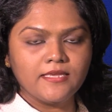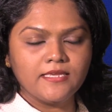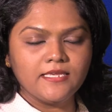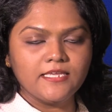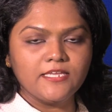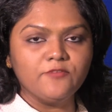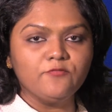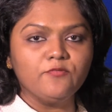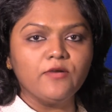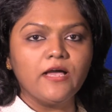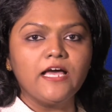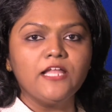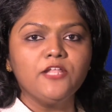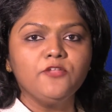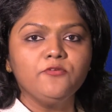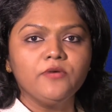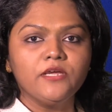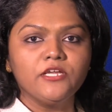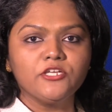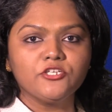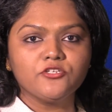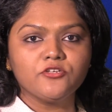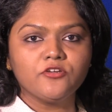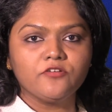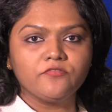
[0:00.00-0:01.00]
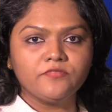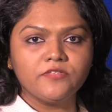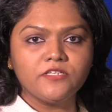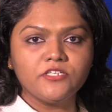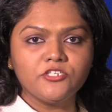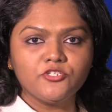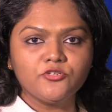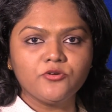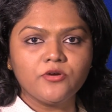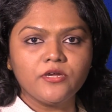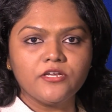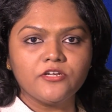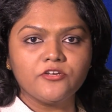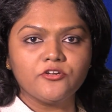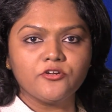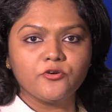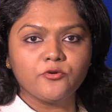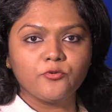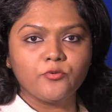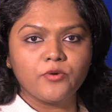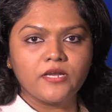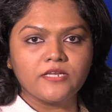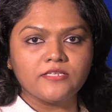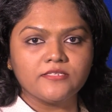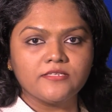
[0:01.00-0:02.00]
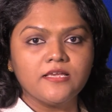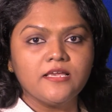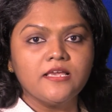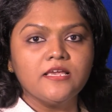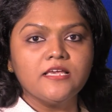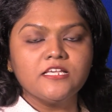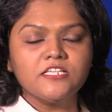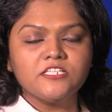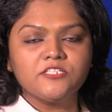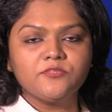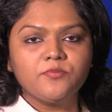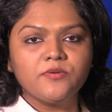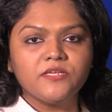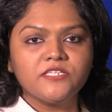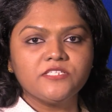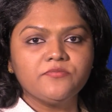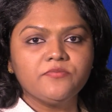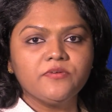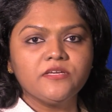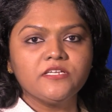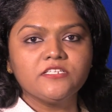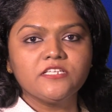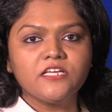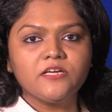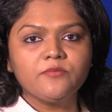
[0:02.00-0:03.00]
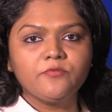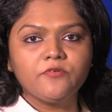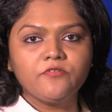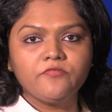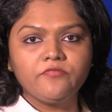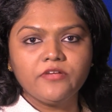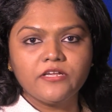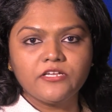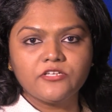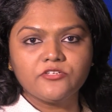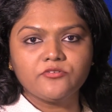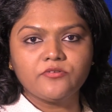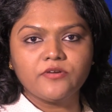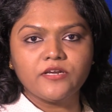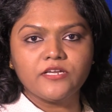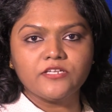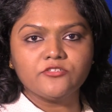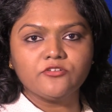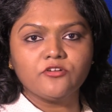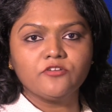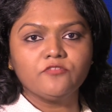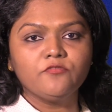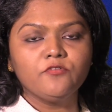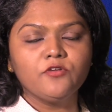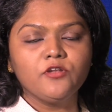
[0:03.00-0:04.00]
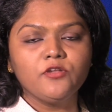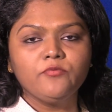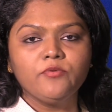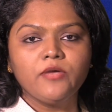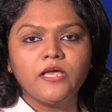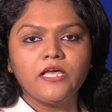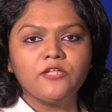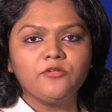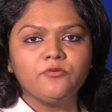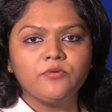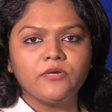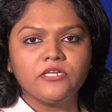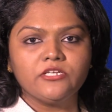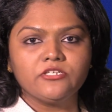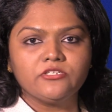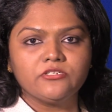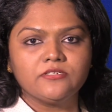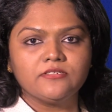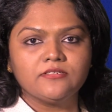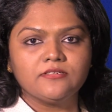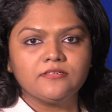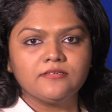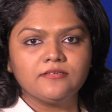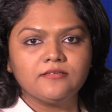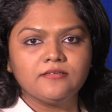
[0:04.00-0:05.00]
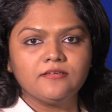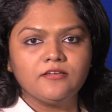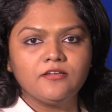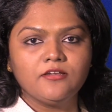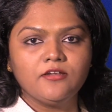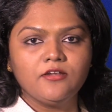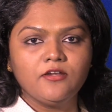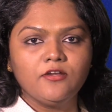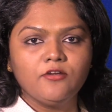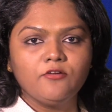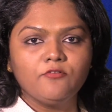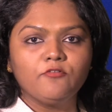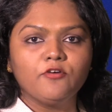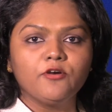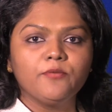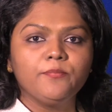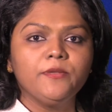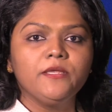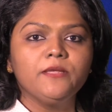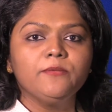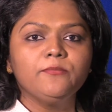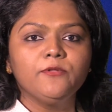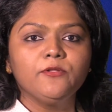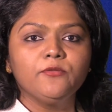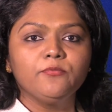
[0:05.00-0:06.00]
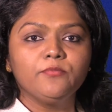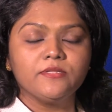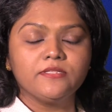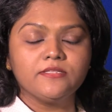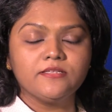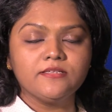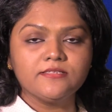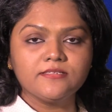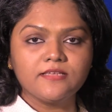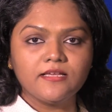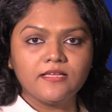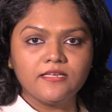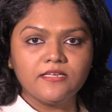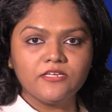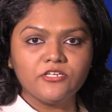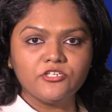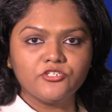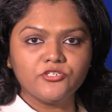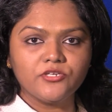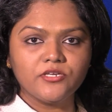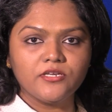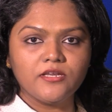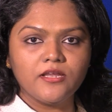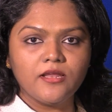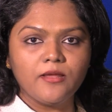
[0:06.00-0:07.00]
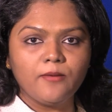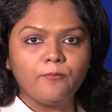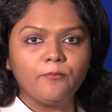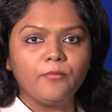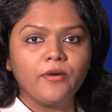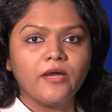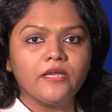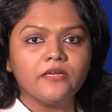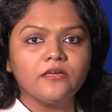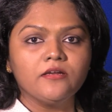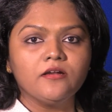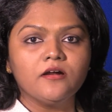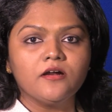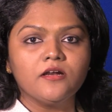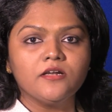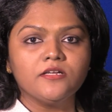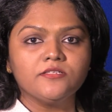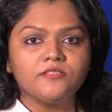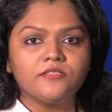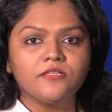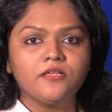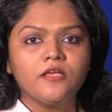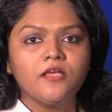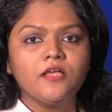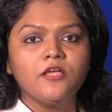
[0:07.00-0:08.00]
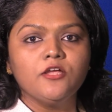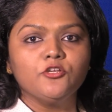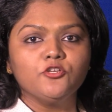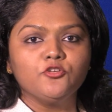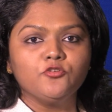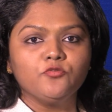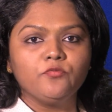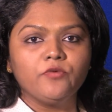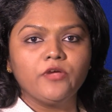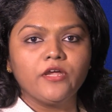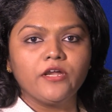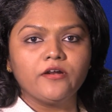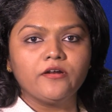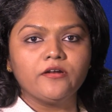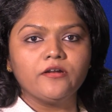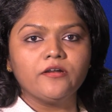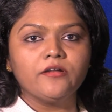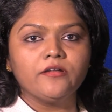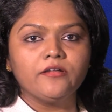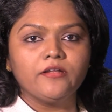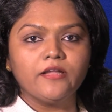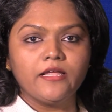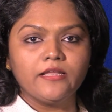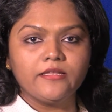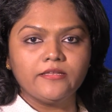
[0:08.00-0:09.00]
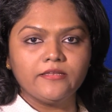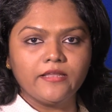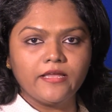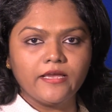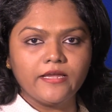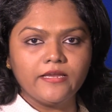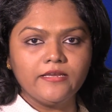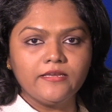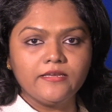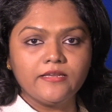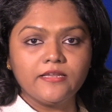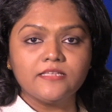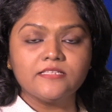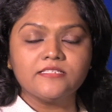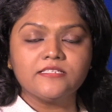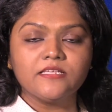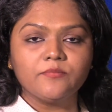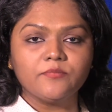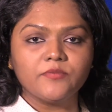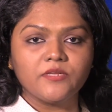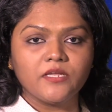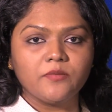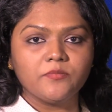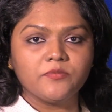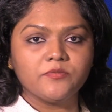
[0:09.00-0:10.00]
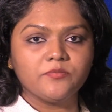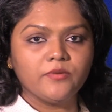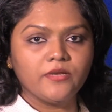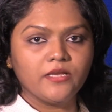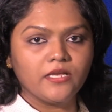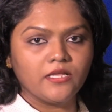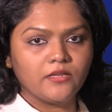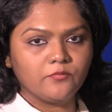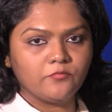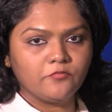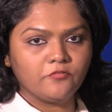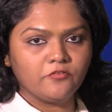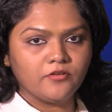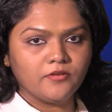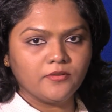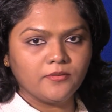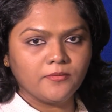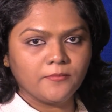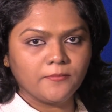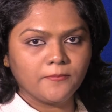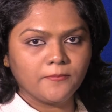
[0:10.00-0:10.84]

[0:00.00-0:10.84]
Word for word: Evaluation of this joint requires specific type of x-rays or full evaluation. For people with this condition, bite guards to wear at night can sometimes be helpful.